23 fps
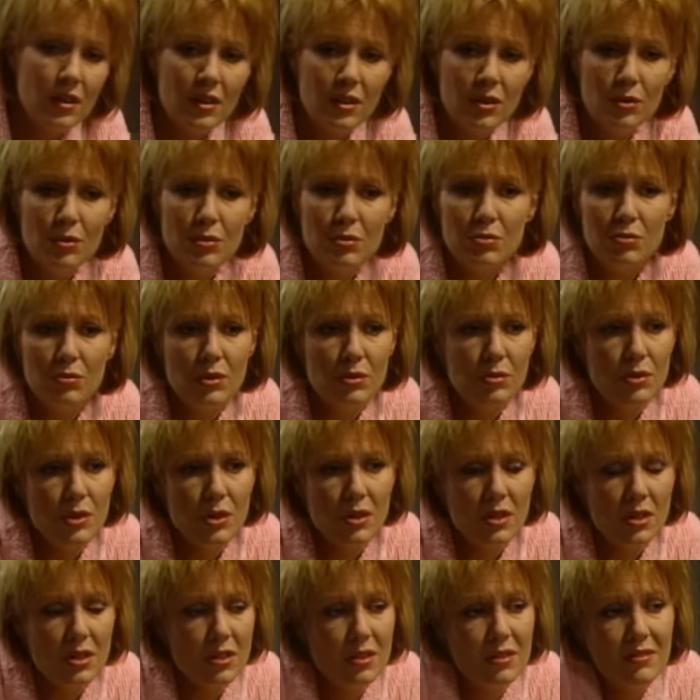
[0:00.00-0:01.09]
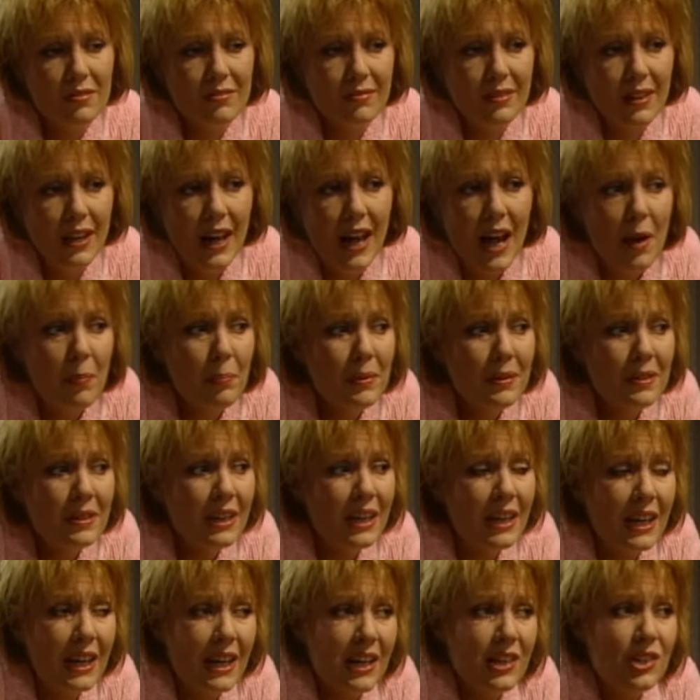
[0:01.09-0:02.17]
You, you just happened to
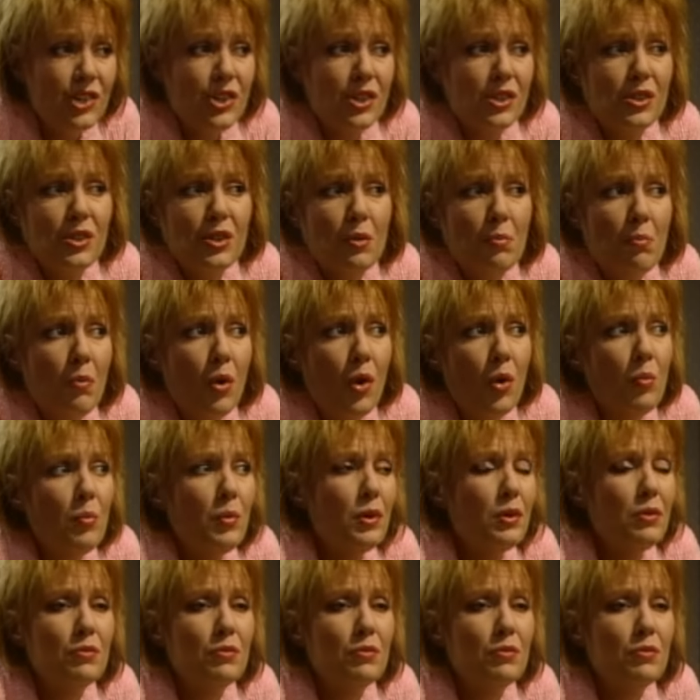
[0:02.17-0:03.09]
catch us in a moment